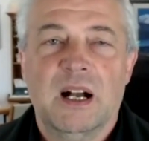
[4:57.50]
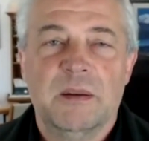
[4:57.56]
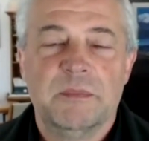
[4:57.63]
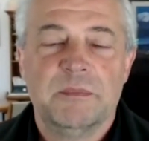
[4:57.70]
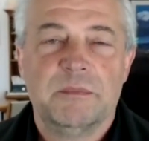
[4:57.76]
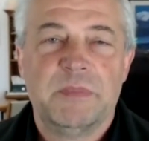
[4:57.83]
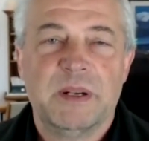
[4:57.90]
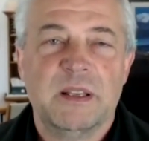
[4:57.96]

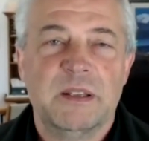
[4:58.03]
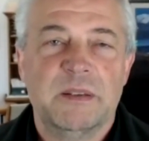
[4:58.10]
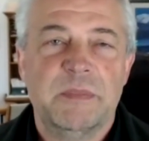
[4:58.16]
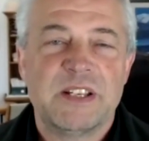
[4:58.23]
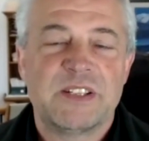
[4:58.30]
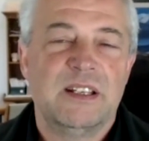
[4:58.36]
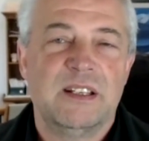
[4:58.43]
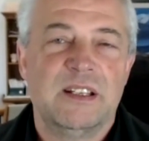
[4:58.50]
But
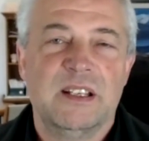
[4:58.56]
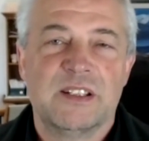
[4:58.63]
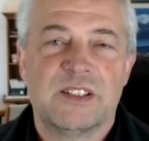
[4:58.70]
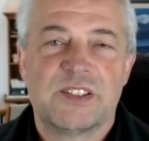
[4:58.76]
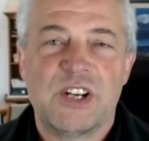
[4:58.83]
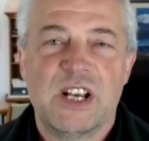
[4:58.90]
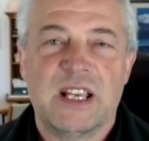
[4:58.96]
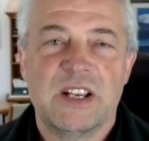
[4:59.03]
basically, his
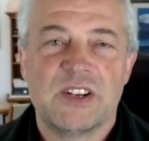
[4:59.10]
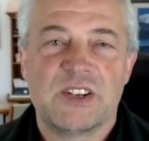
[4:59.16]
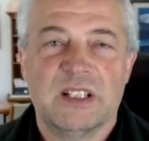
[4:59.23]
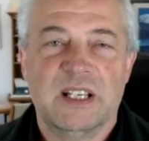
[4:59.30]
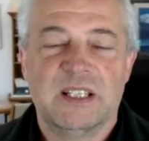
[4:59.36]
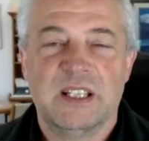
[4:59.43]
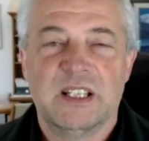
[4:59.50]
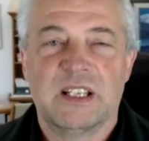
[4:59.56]
check engine
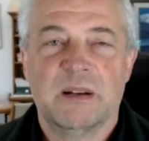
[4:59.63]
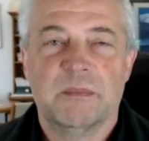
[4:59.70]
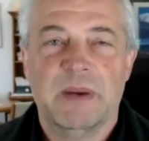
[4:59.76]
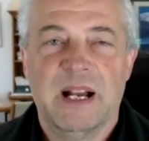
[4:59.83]
light did come